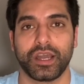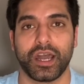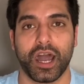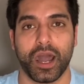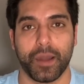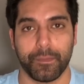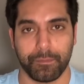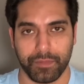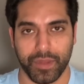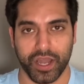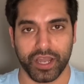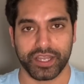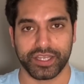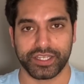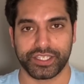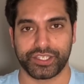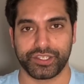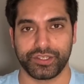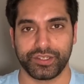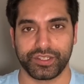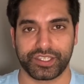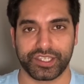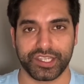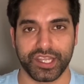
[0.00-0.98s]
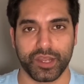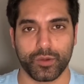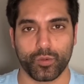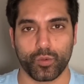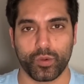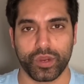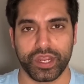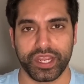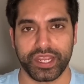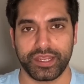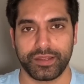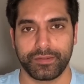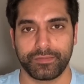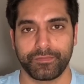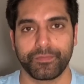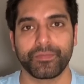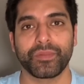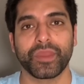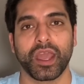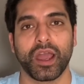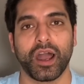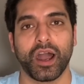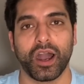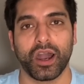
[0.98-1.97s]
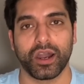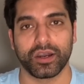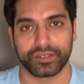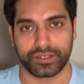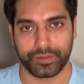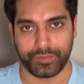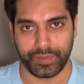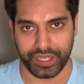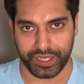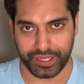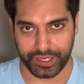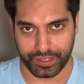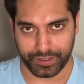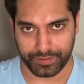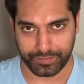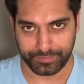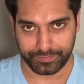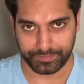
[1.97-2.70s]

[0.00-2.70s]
I'm Mahyar, Tousi, and we are the media.